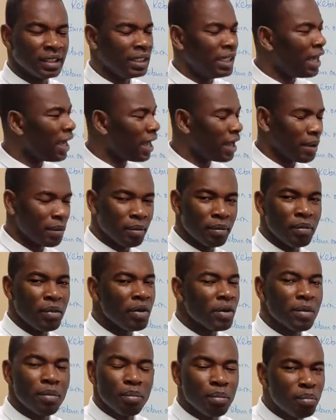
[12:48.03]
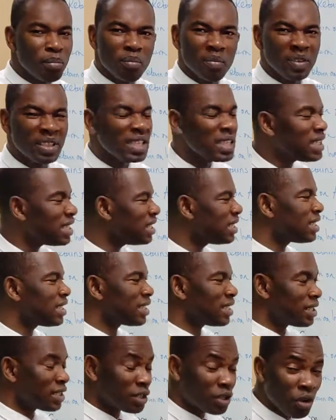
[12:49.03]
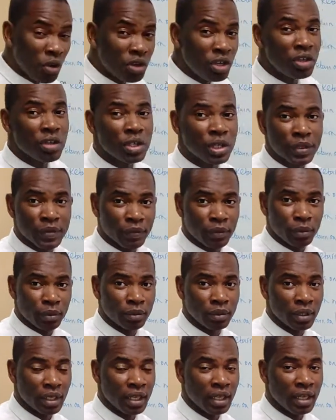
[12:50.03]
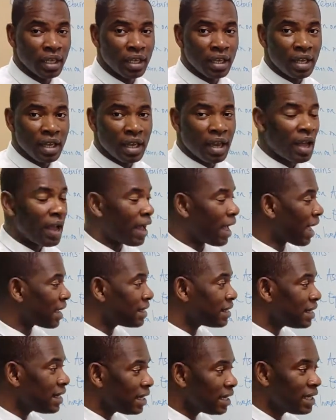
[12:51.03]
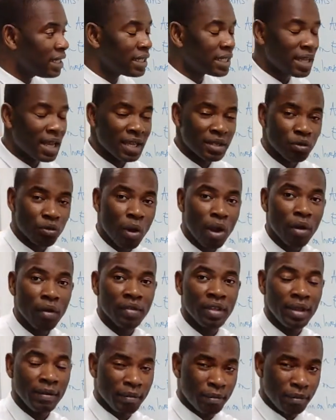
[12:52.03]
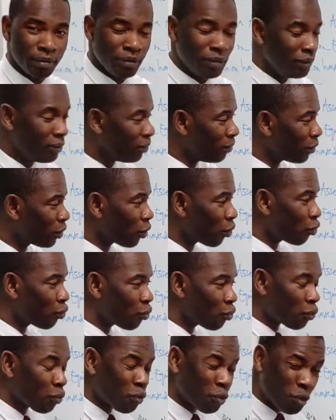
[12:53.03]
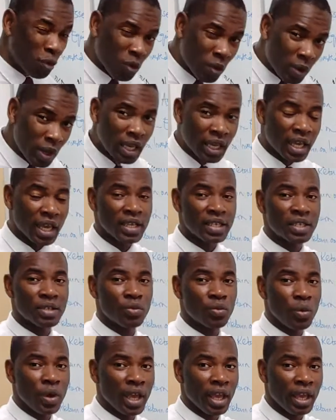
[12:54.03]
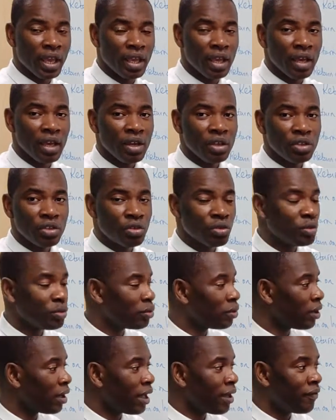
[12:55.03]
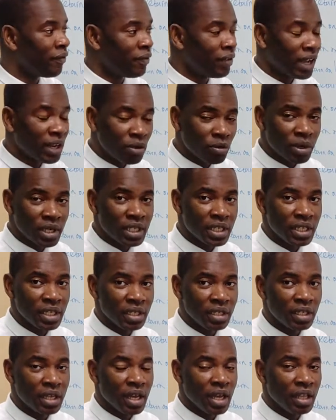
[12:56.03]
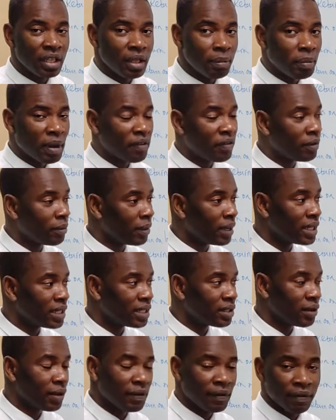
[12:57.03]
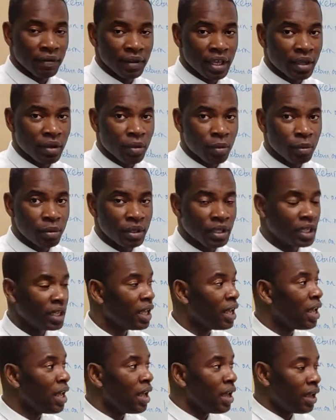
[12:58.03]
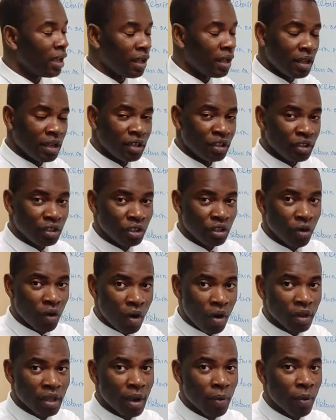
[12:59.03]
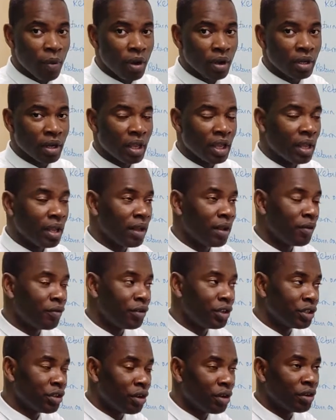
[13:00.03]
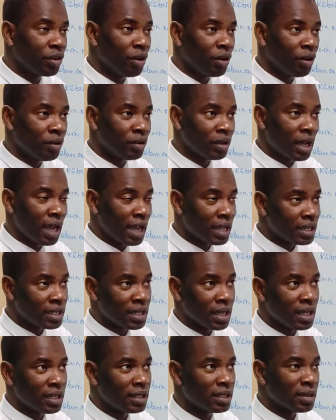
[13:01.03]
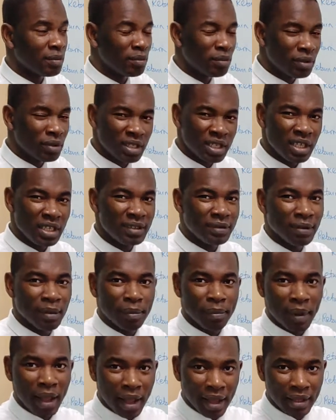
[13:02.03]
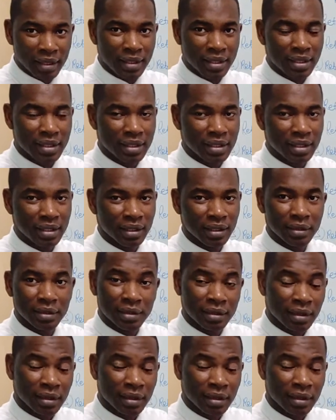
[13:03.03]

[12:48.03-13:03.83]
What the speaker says: This is so useful. I see this as one of the quickest way to evaluating the performance of a company. The other one, return on assets, mostly is for banks.